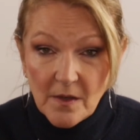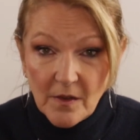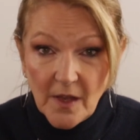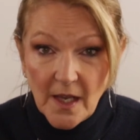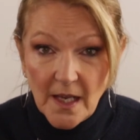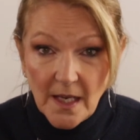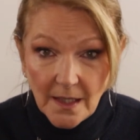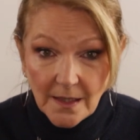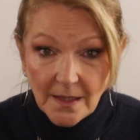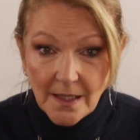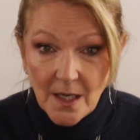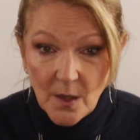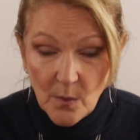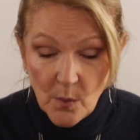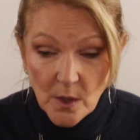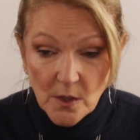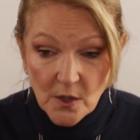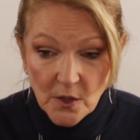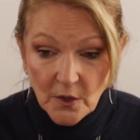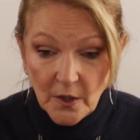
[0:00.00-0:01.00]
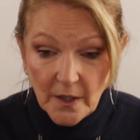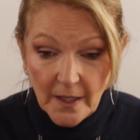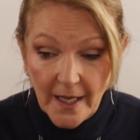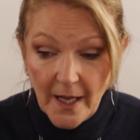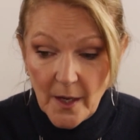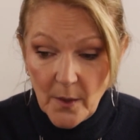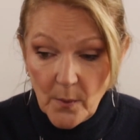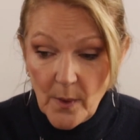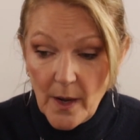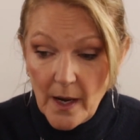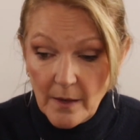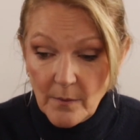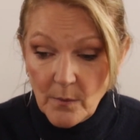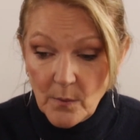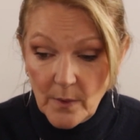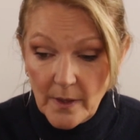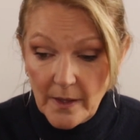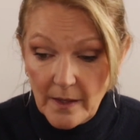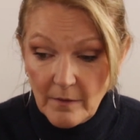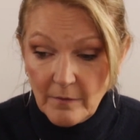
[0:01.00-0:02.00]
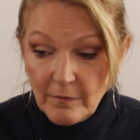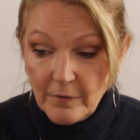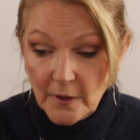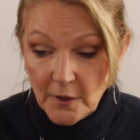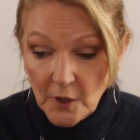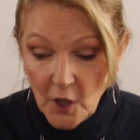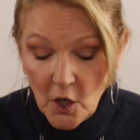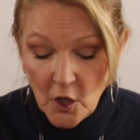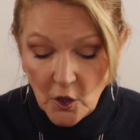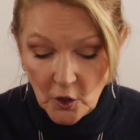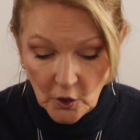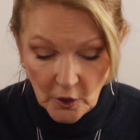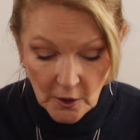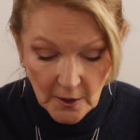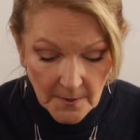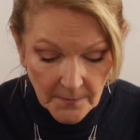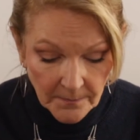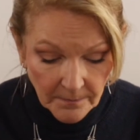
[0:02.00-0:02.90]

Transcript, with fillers: thinking that he wasn't going to get away with it for long,